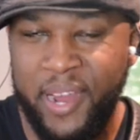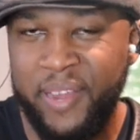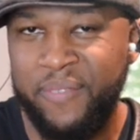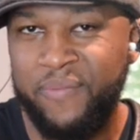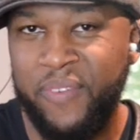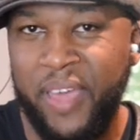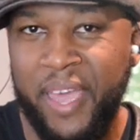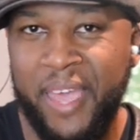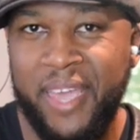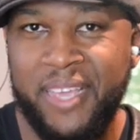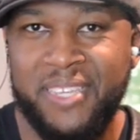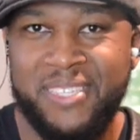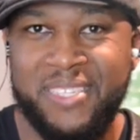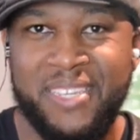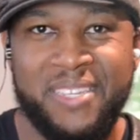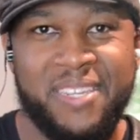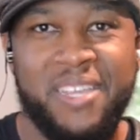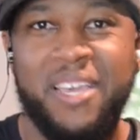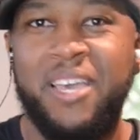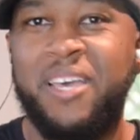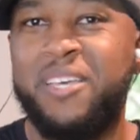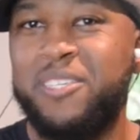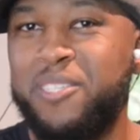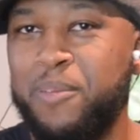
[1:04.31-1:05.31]
advice and
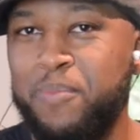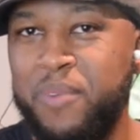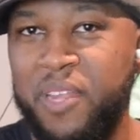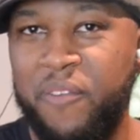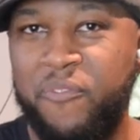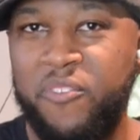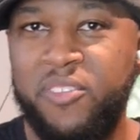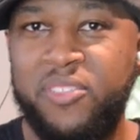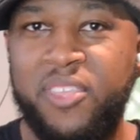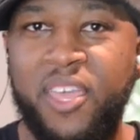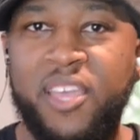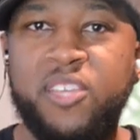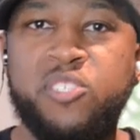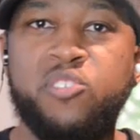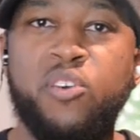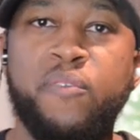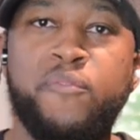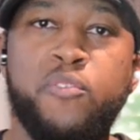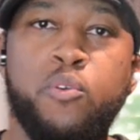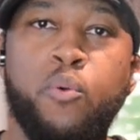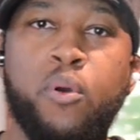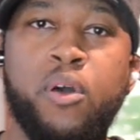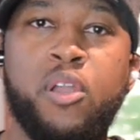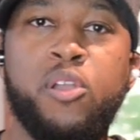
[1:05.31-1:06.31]
some different things. So if
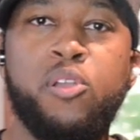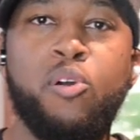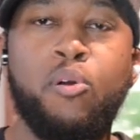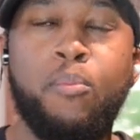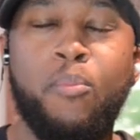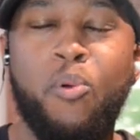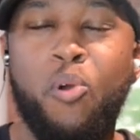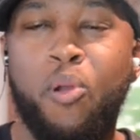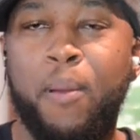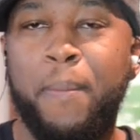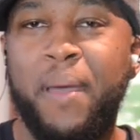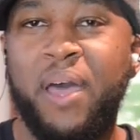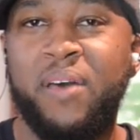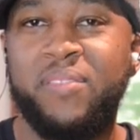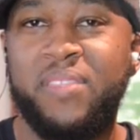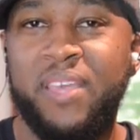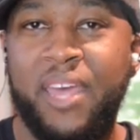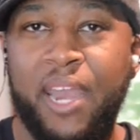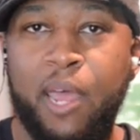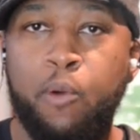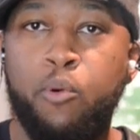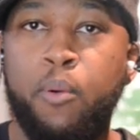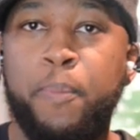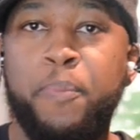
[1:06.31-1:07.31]
you want to know more about
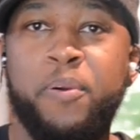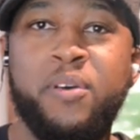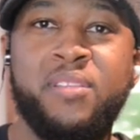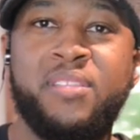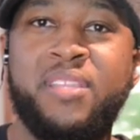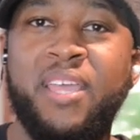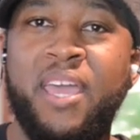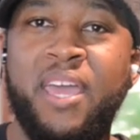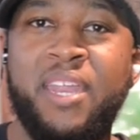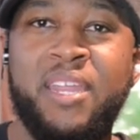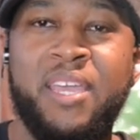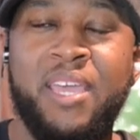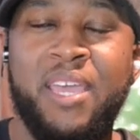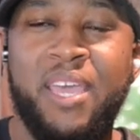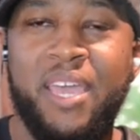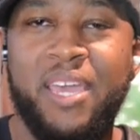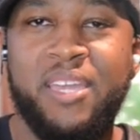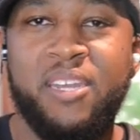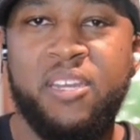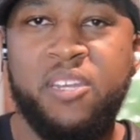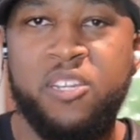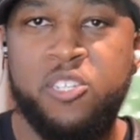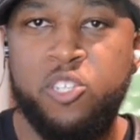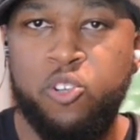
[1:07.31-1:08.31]
that, I will put that in
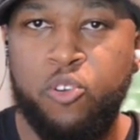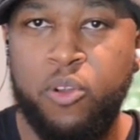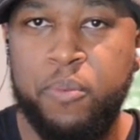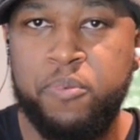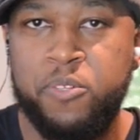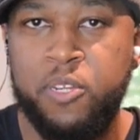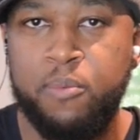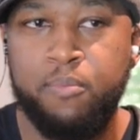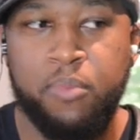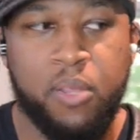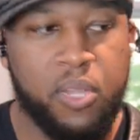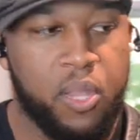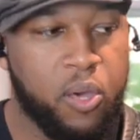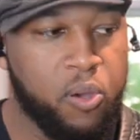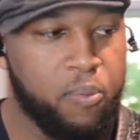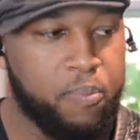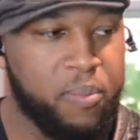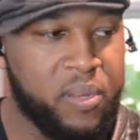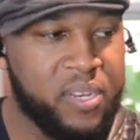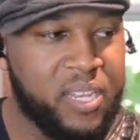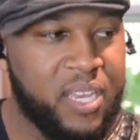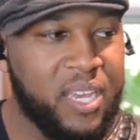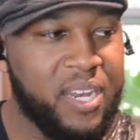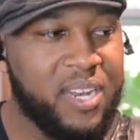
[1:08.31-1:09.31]
the description below.
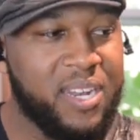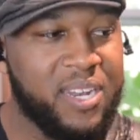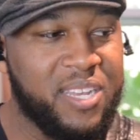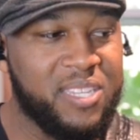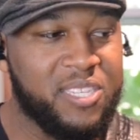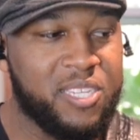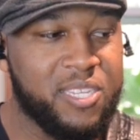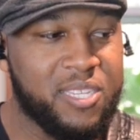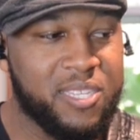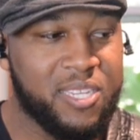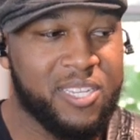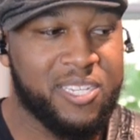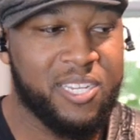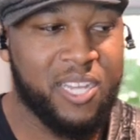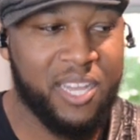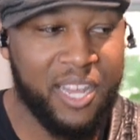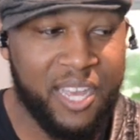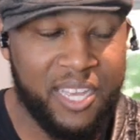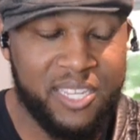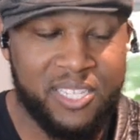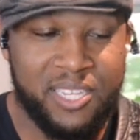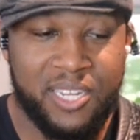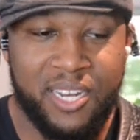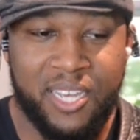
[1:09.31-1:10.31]
But getting into this
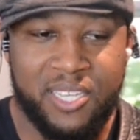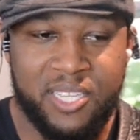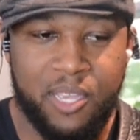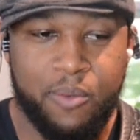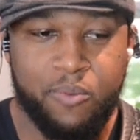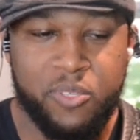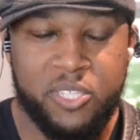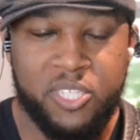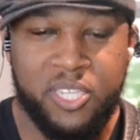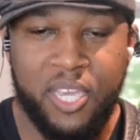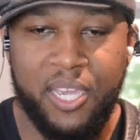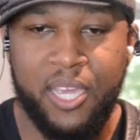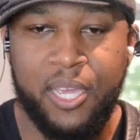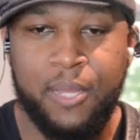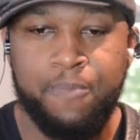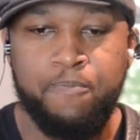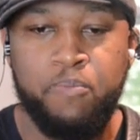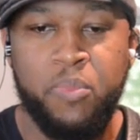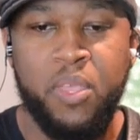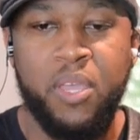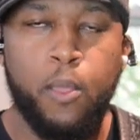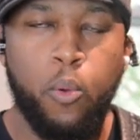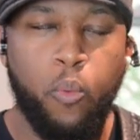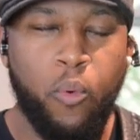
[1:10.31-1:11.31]
lesson, as I was saying,
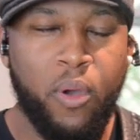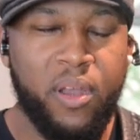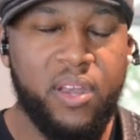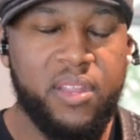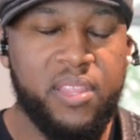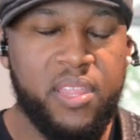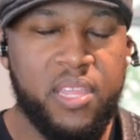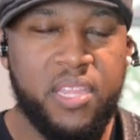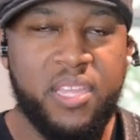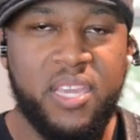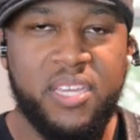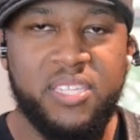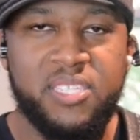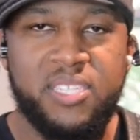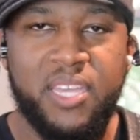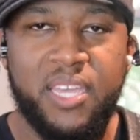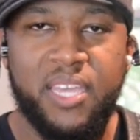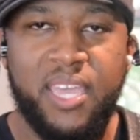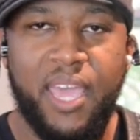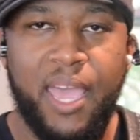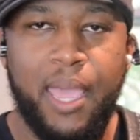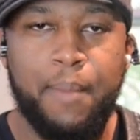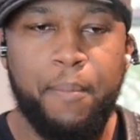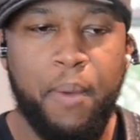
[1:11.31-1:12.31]
one of the things that
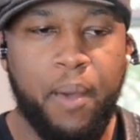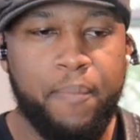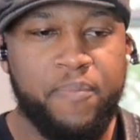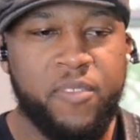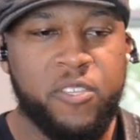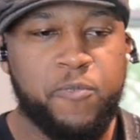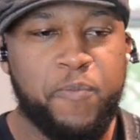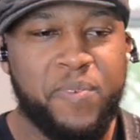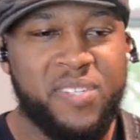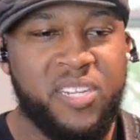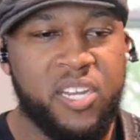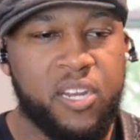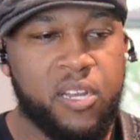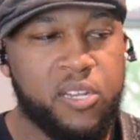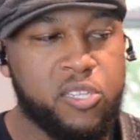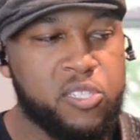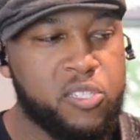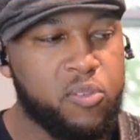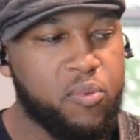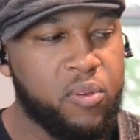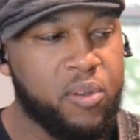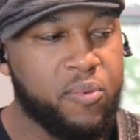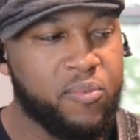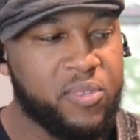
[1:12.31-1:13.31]
came up, this particular
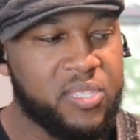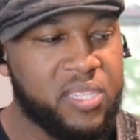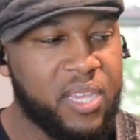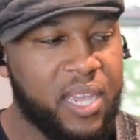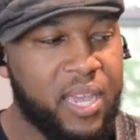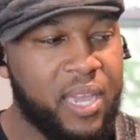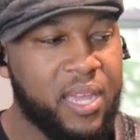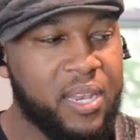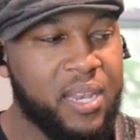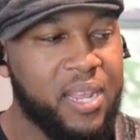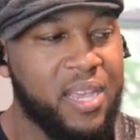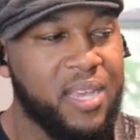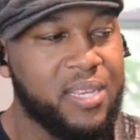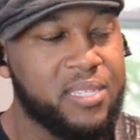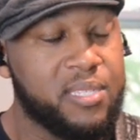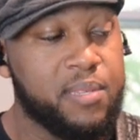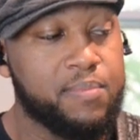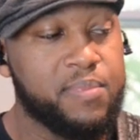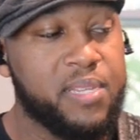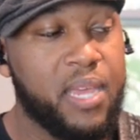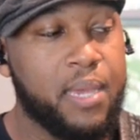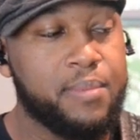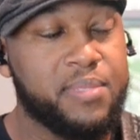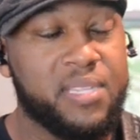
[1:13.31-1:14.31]
student was saying,
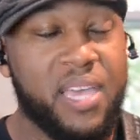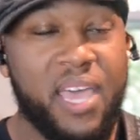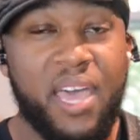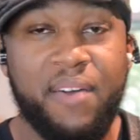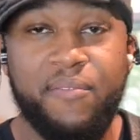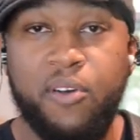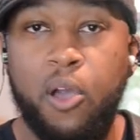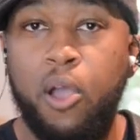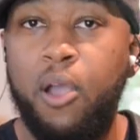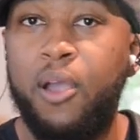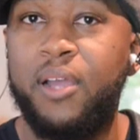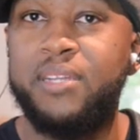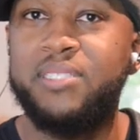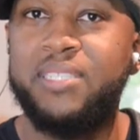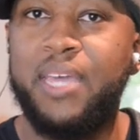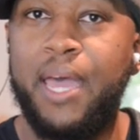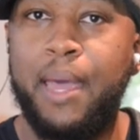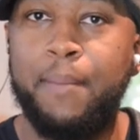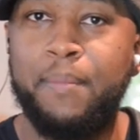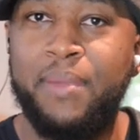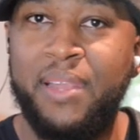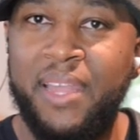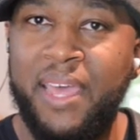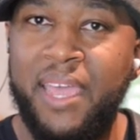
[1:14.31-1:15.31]
sometimes I have a hard
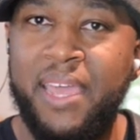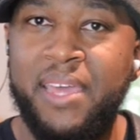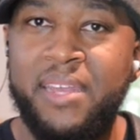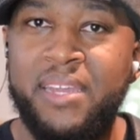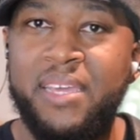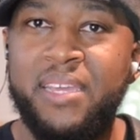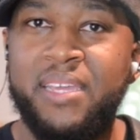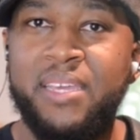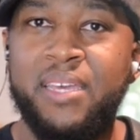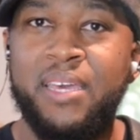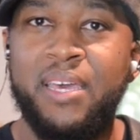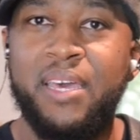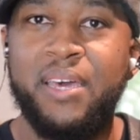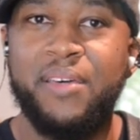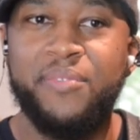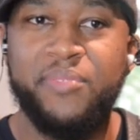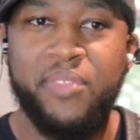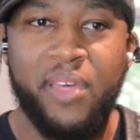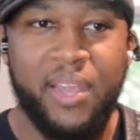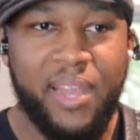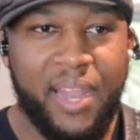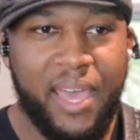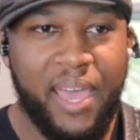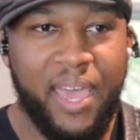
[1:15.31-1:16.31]
time landing
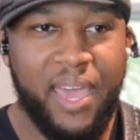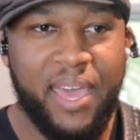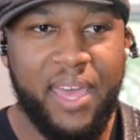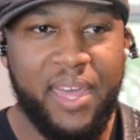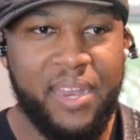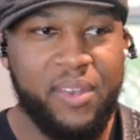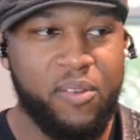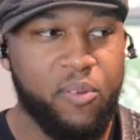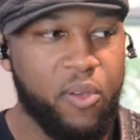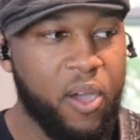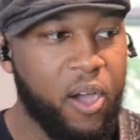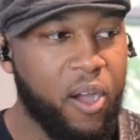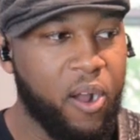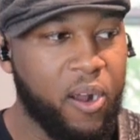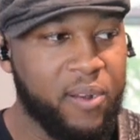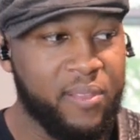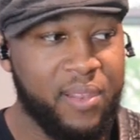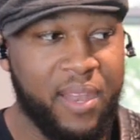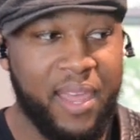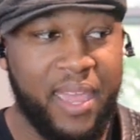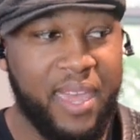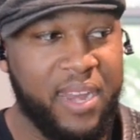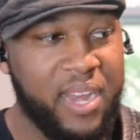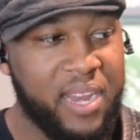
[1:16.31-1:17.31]
the line or
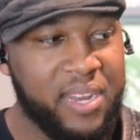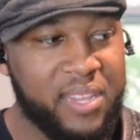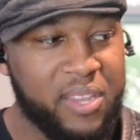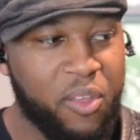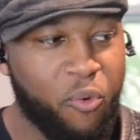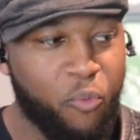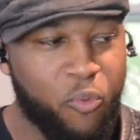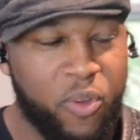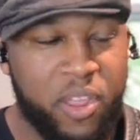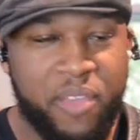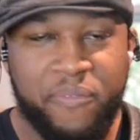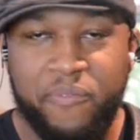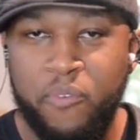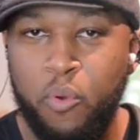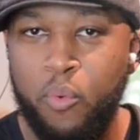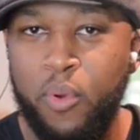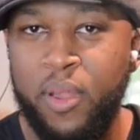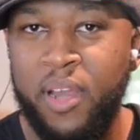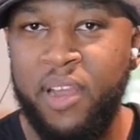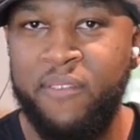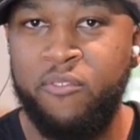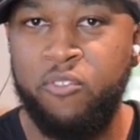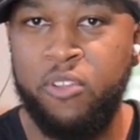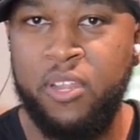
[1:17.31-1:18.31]
landing the riff or
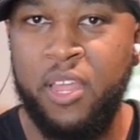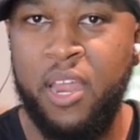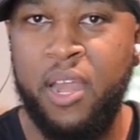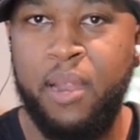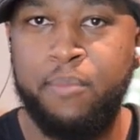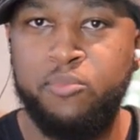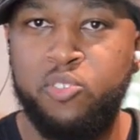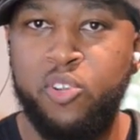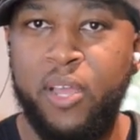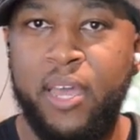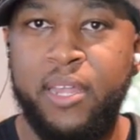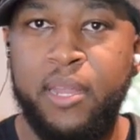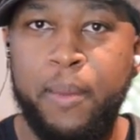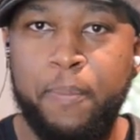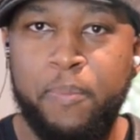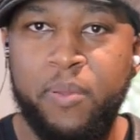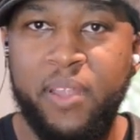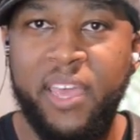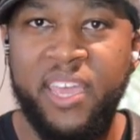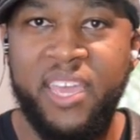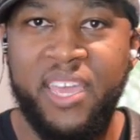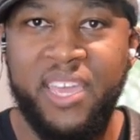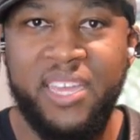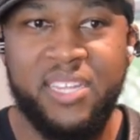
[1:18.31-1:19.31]
whatever that I'm trying to
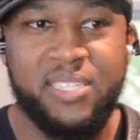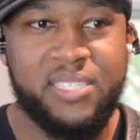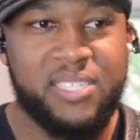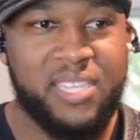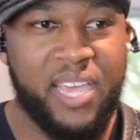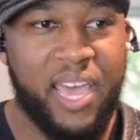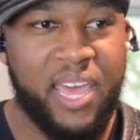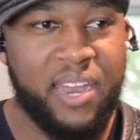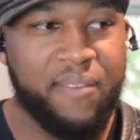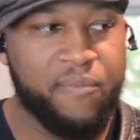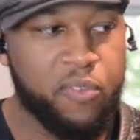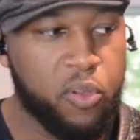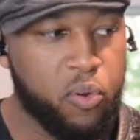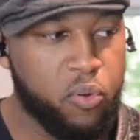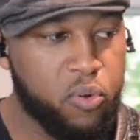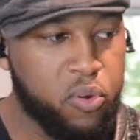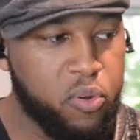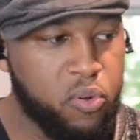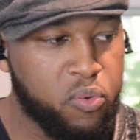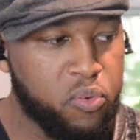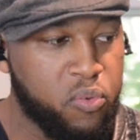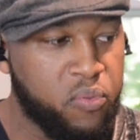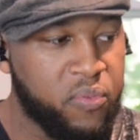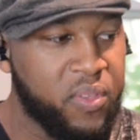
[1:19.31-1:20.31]
play inside of the
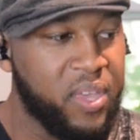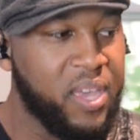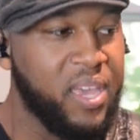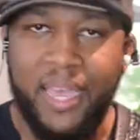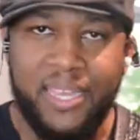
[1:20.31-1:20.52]
groove.